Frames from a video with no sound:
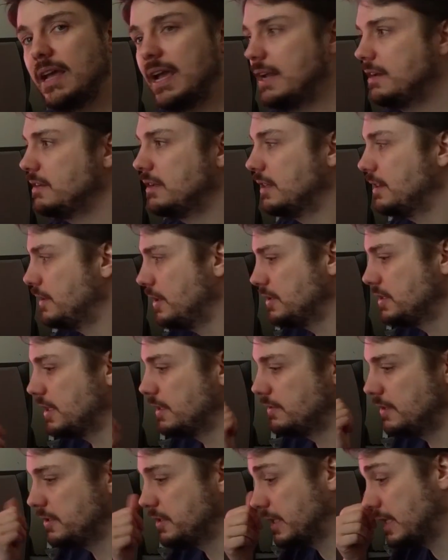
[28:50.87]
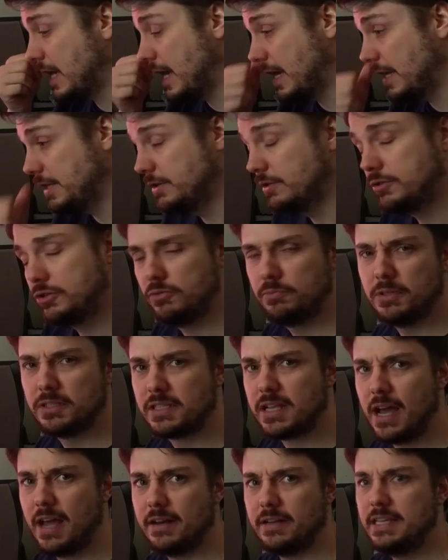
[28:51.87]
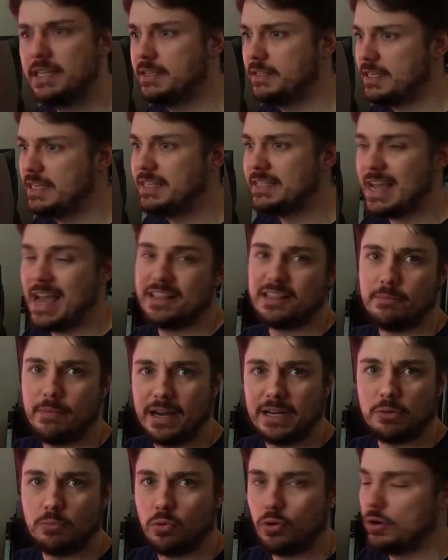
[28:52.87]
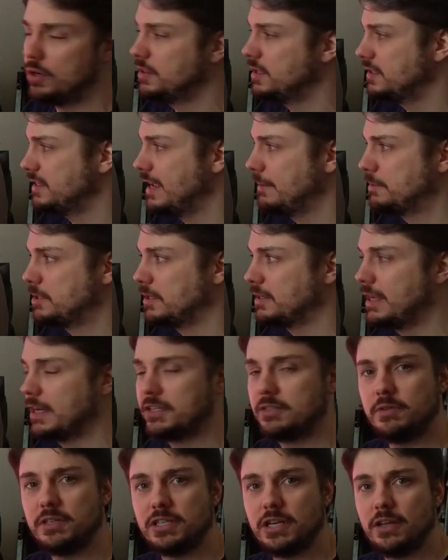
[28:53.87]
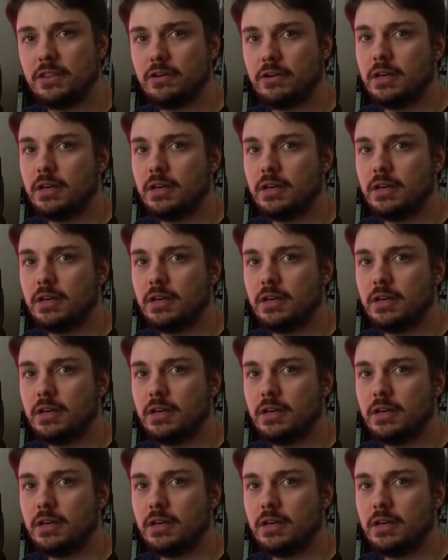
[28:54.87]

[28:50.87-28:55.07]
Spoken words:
And there's a guy on YouTube that's got he's had the microboard and the Samsung next to each other,